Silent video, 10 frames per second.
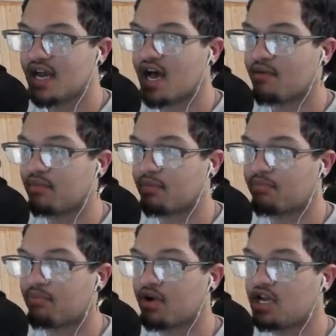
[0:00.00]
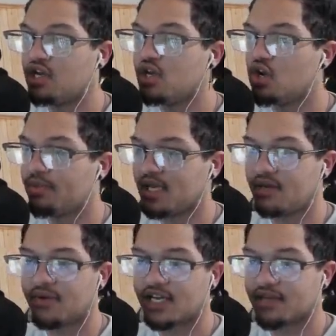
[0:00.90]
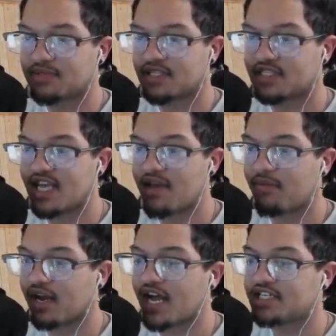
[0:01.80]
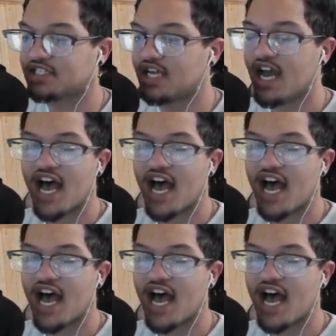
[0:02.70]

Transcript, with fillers: I'm pretty newbie when it comes to this game, but I just,